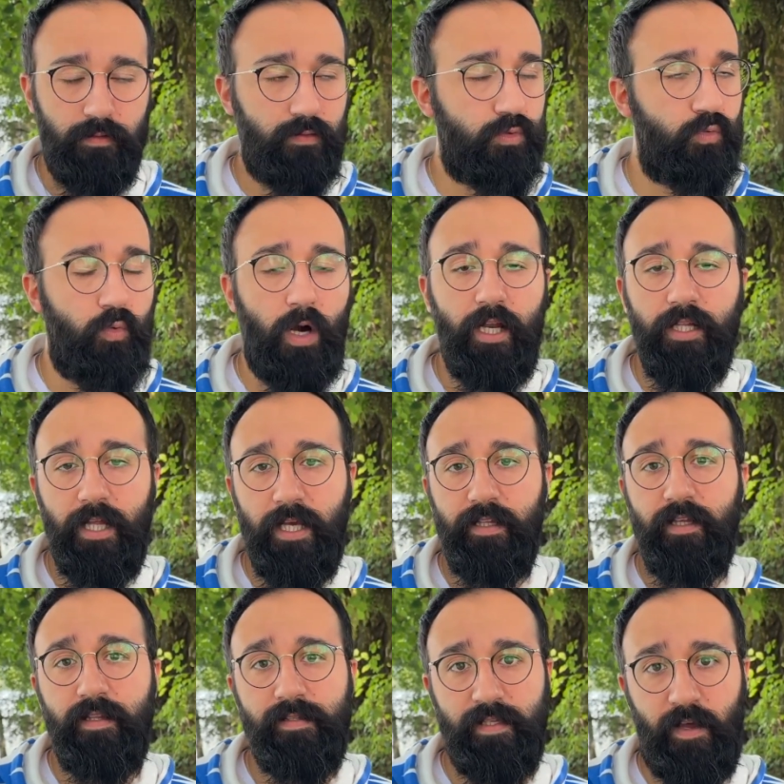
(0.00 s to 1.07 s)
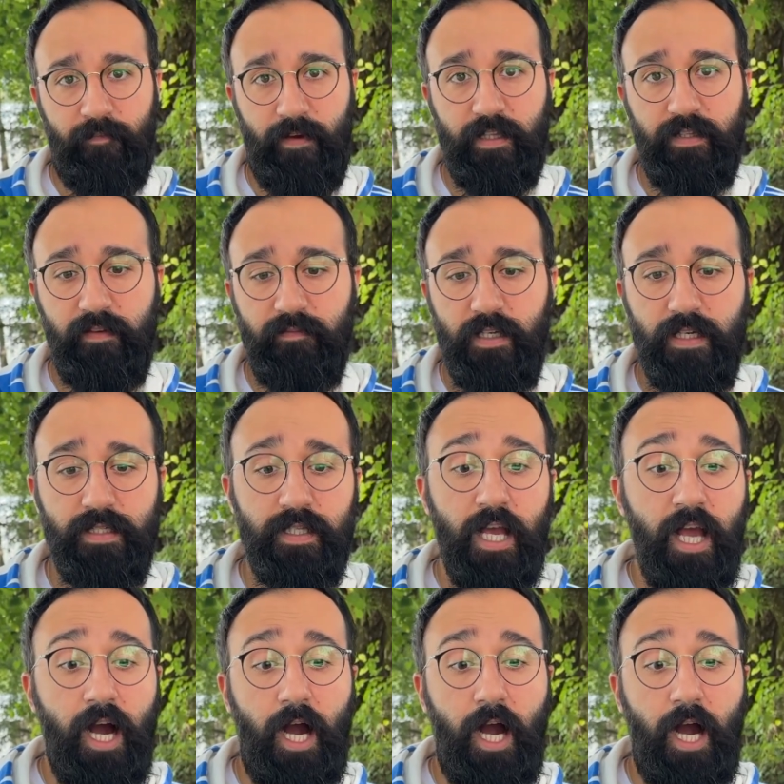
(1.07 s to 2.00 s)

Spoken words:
To validate its effectiveness,